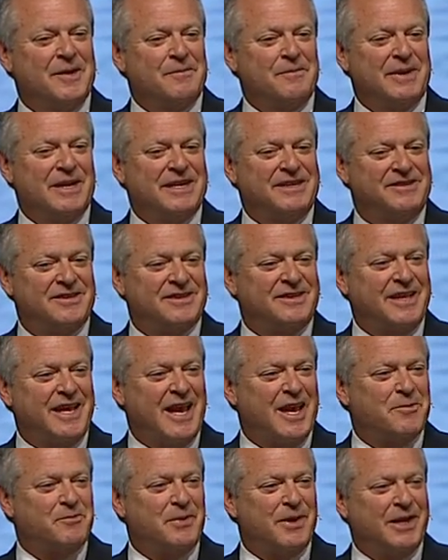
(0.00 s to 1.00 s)
but he just
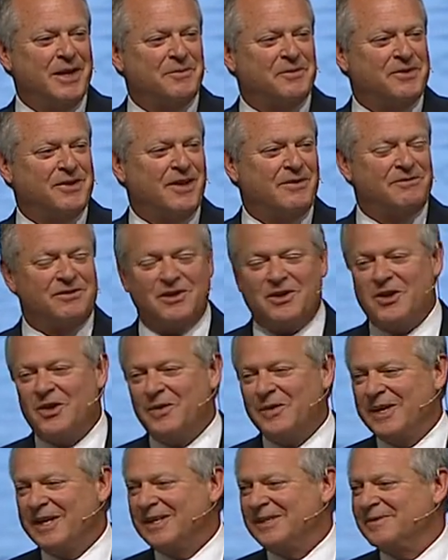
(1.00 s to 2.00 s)
can't bring himself to
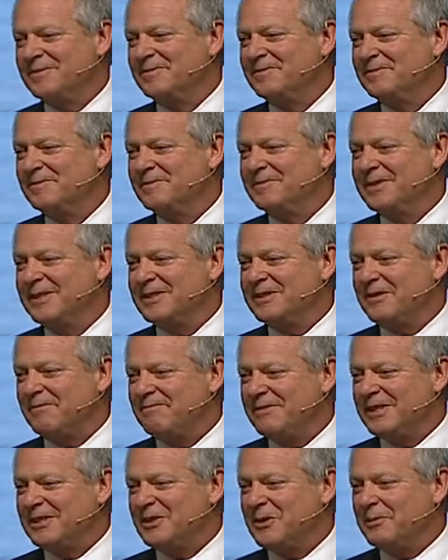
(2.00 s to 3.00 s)
go in because the fish